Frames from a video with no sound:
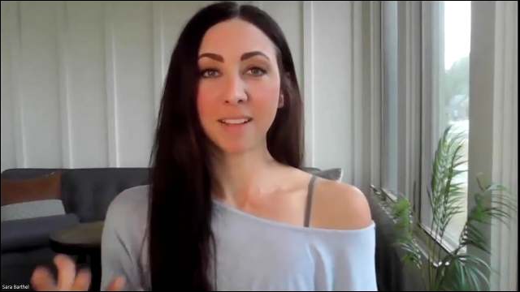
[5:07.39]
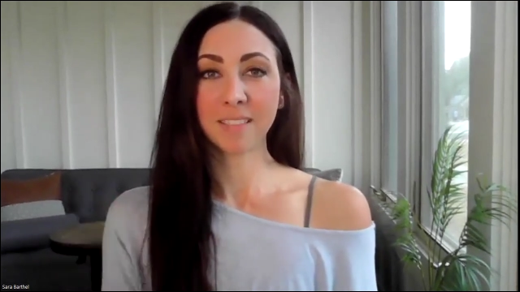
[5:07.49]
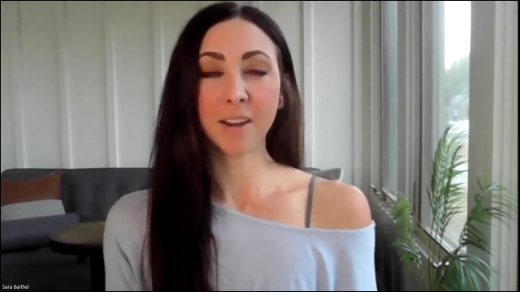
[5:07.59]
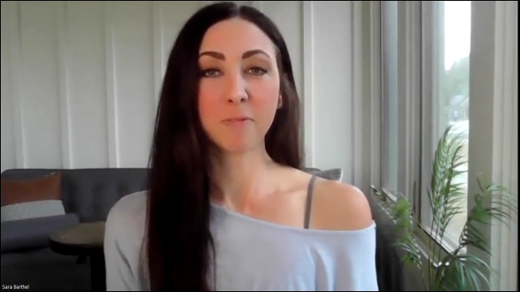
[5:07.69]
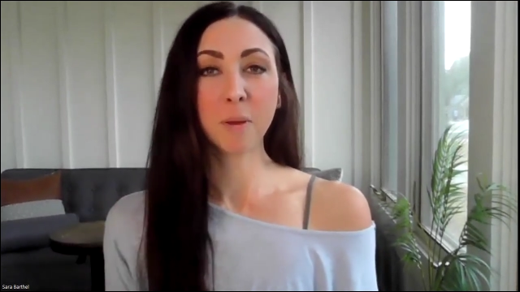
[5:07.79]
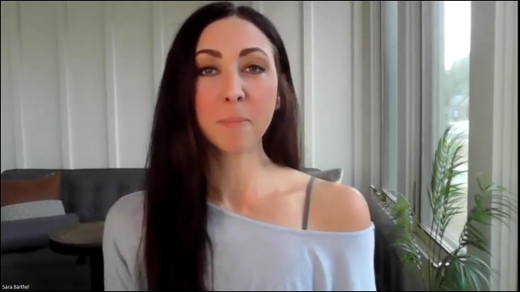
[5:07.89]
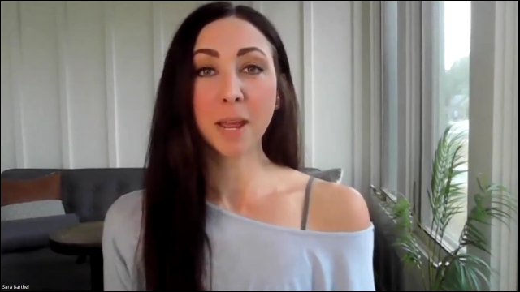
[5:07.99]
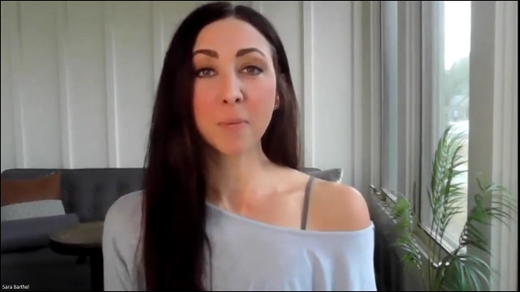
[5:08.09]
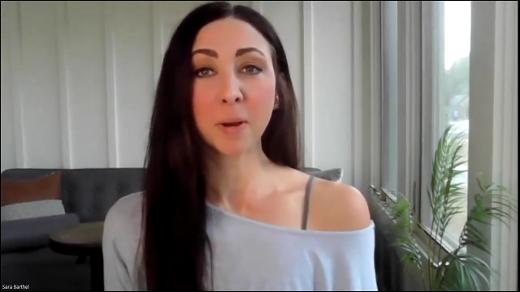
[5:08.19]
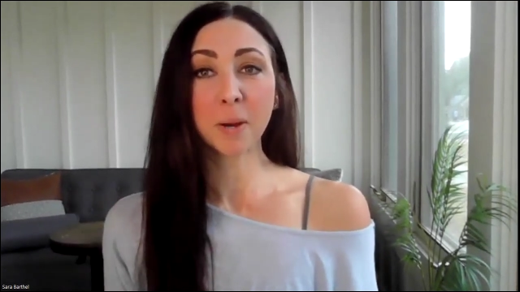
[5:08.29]
lot of
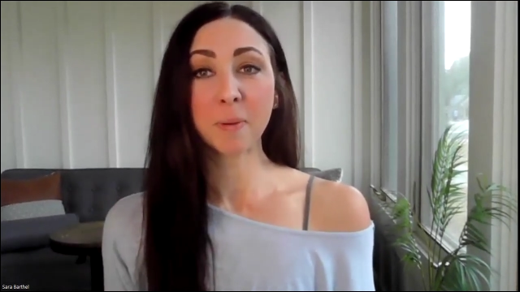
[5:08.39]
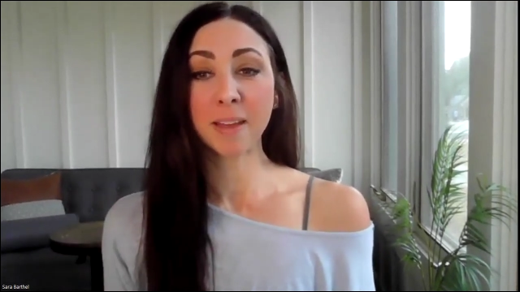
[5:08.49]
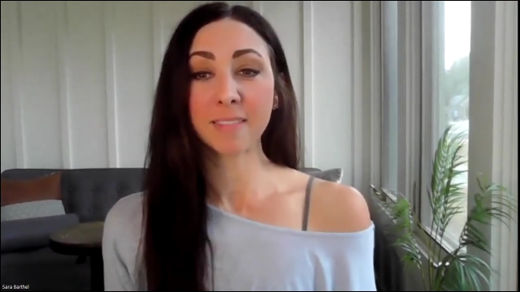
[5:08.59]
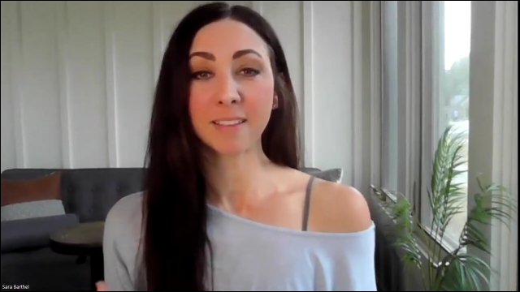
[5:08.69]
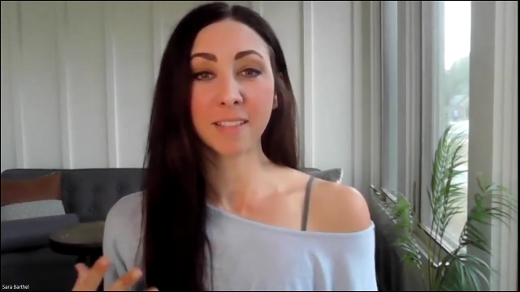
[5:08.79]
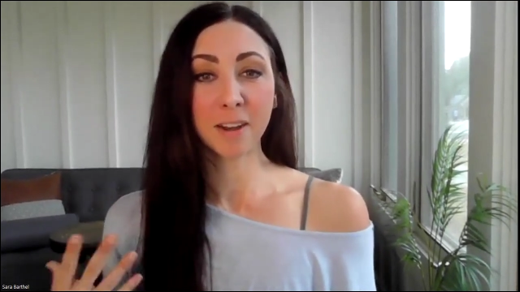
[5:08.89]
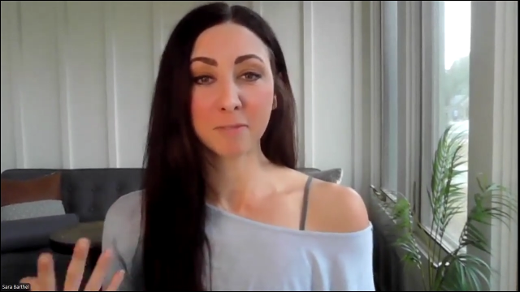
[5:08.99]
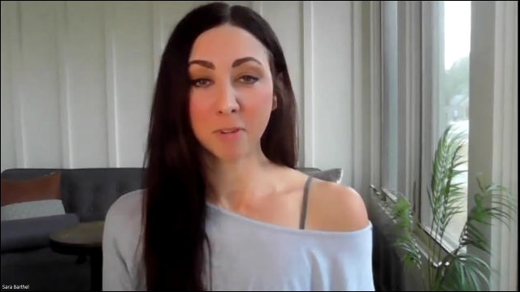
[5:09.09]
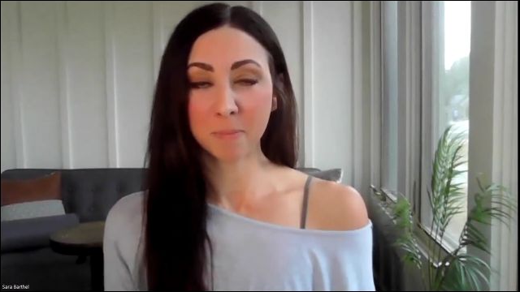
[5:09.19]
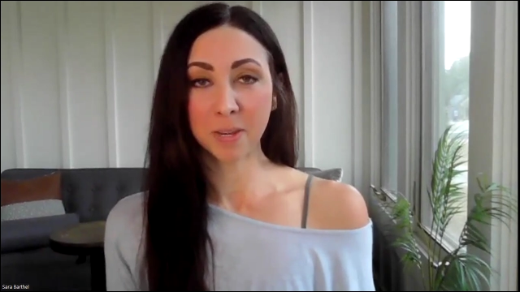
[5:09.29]
women I work with, a lot
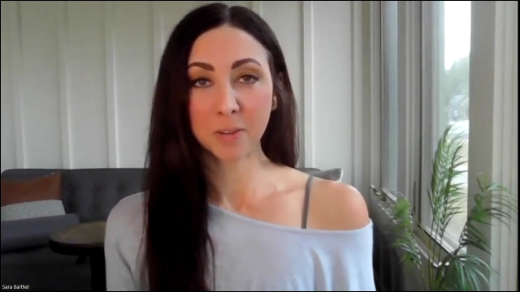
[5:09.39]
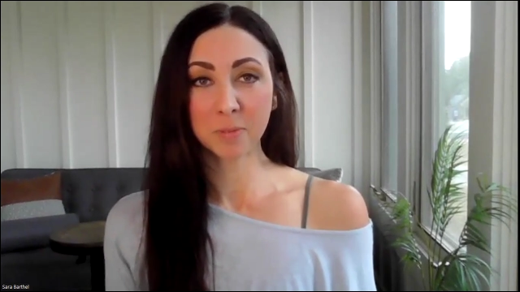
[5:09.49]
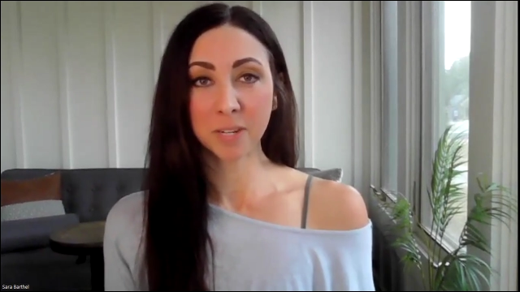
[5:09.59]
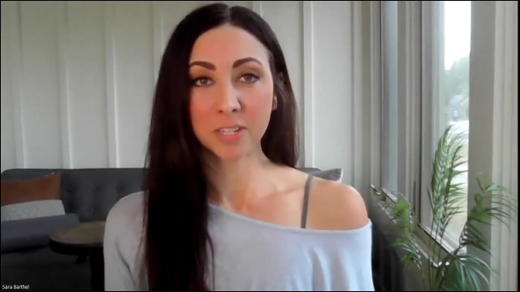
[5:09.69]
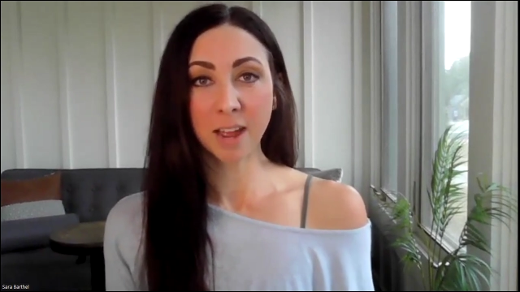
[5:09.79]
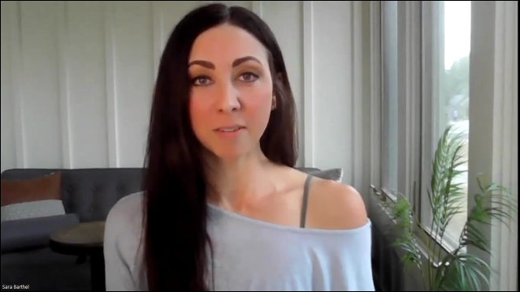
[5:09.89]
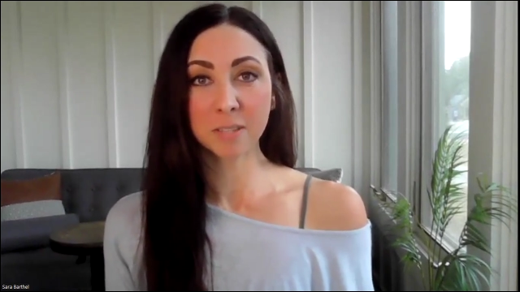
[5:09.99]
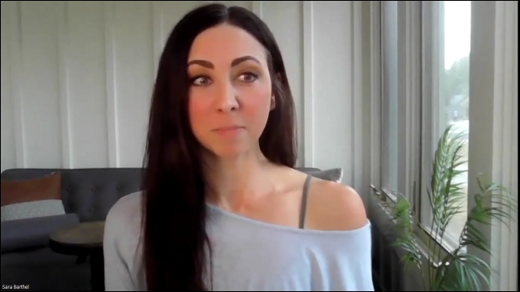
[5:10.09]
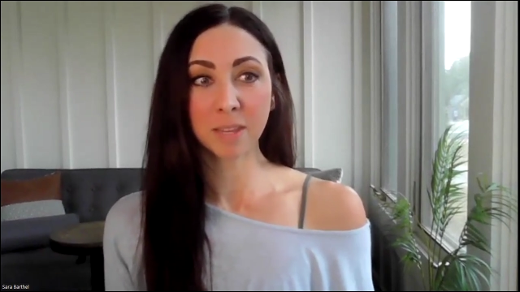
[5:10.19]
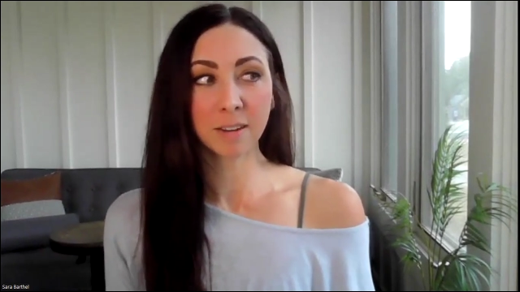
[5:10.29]
of women who reach
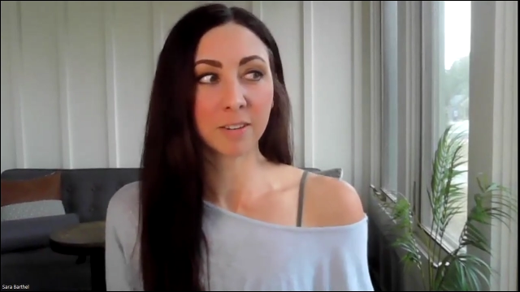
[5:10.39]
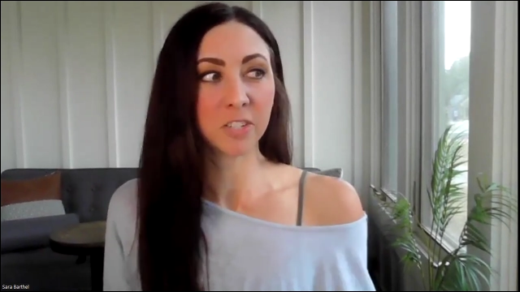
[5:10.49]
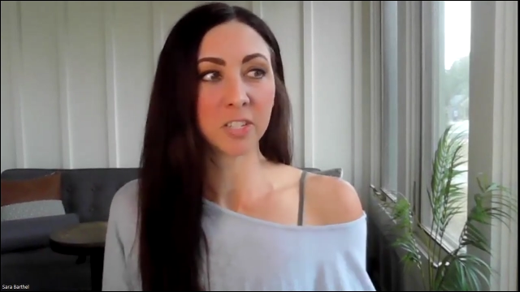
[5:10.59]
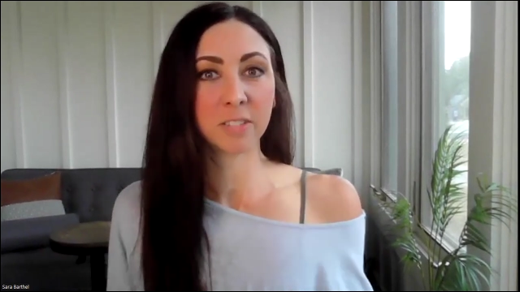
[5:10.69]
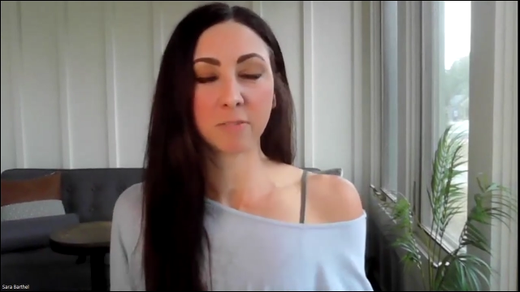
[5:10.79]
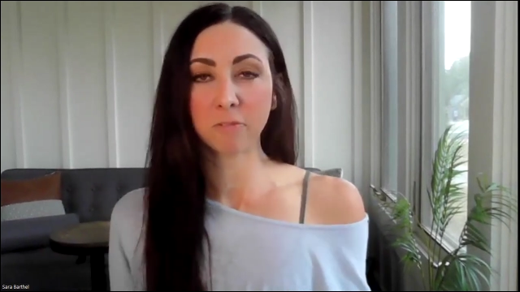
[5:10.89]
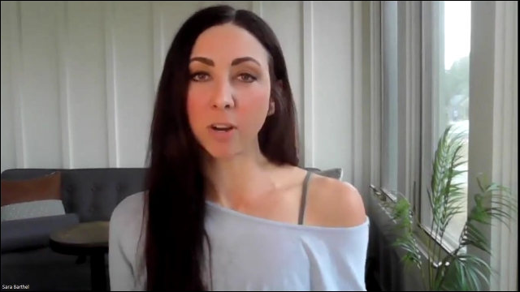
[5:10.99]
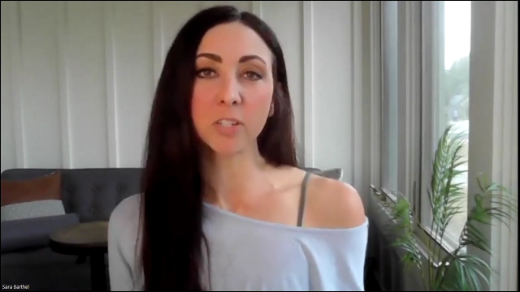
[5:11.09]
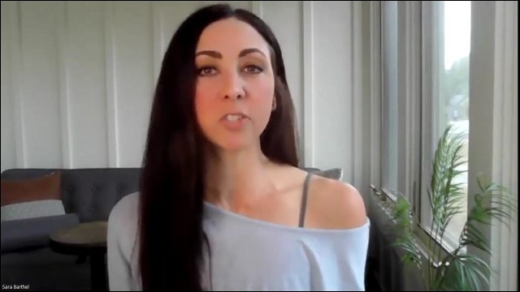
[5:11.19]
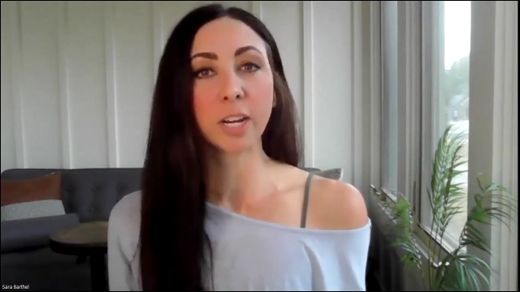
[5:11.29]
out to me and are just
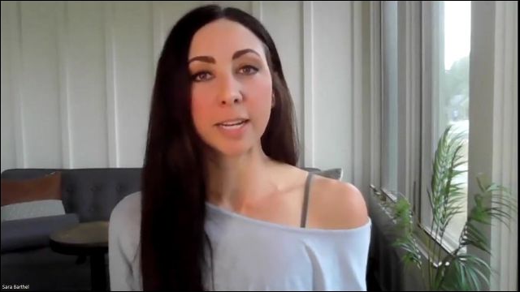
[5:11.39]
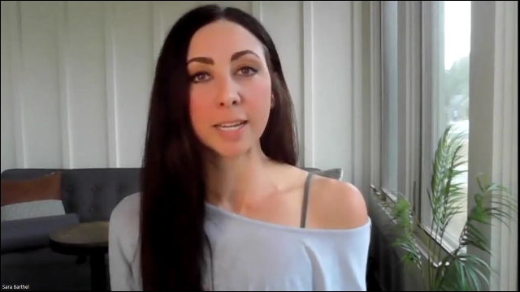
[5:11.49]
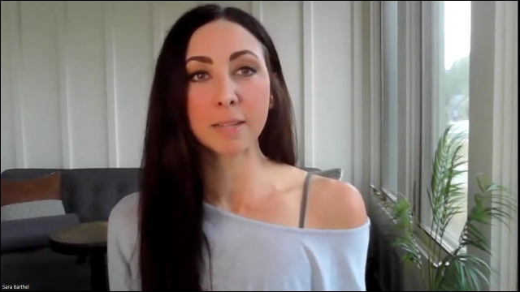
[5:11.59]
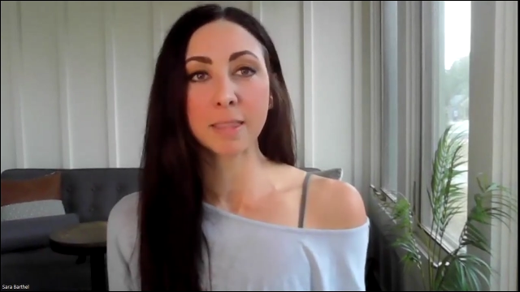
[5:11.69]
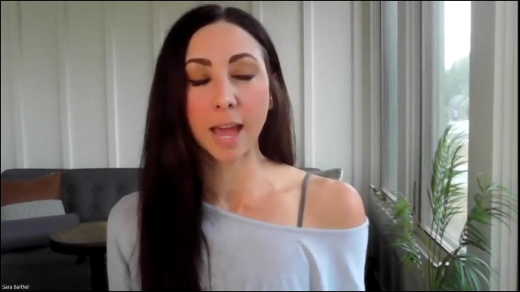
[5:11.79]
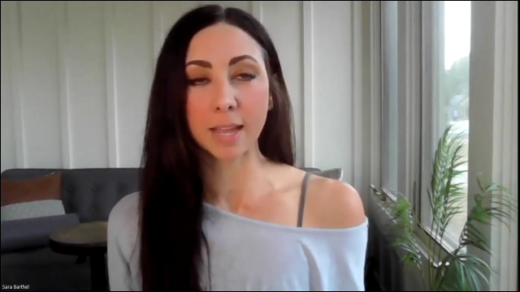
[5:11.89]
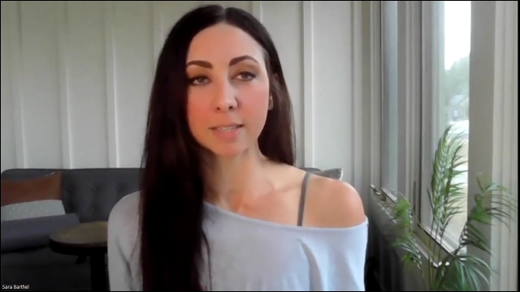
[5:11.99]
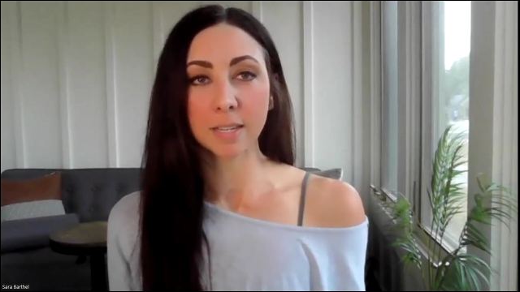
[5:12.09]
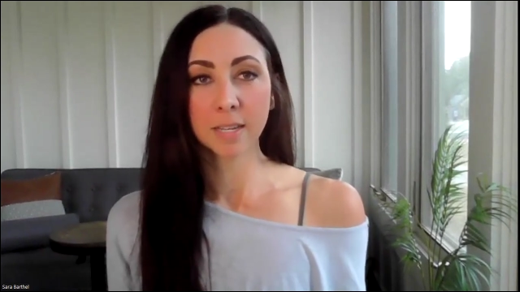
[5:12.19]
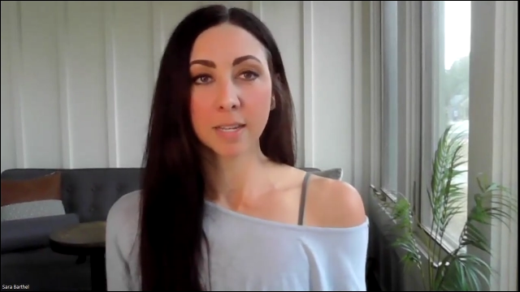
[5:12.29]
frustrated
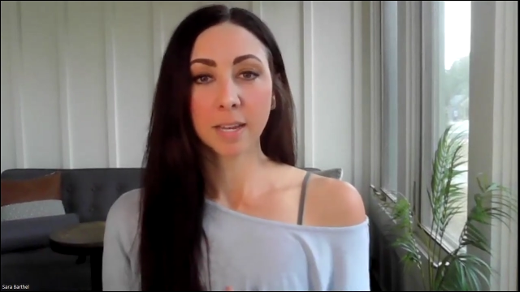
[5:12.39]
that